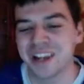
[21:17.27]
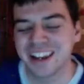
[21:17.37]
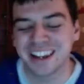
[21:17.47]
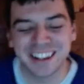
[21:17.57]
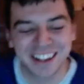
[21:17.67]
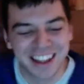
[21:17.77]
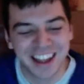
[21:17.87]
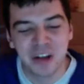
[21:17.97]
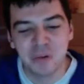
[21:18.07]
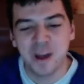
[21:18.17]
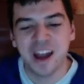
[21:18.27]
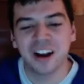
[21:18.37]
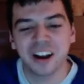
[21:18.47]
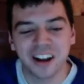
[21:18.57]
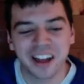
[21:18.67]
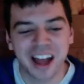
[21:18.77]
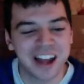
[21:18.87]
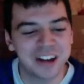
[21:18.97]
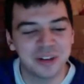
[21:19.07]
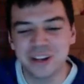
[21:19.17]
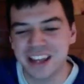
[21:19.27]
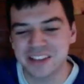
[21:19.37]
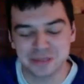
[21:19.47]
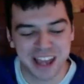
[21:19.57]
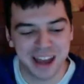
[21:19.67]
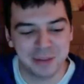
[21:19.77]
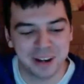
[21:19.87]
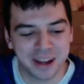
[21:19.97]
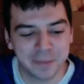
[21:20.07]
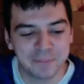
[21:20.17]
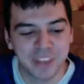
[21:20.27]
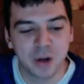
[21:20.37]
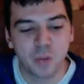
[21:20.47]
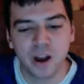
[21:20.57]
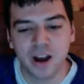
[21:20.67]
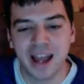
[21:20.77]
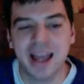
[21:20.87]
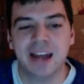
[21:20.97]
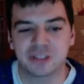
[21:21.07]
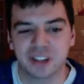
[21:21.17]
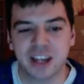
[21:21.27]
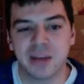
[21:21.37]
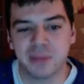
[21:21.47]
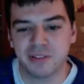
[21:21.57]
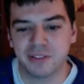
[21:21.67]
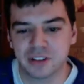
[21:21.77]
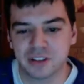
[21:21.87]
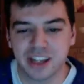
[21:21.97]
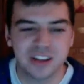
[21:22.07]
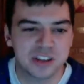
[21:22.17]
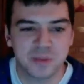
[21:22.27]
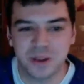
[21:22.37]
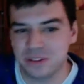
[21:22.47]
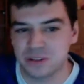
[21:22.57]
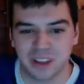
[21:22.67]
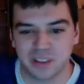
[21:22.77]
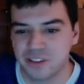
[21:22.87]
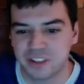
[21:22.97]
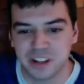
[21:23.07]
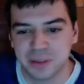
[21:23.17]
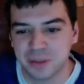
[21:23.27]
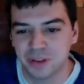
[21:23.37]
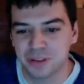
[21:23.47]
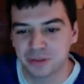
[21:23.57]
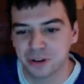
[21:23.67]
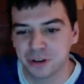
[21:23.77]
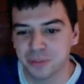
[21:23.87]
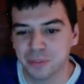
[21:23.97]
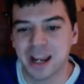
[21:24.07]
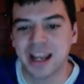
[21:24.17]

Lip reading: in it where I knew it as it was happening, where I actually got my first, like, it's small, there's only like 15 people in the room, but I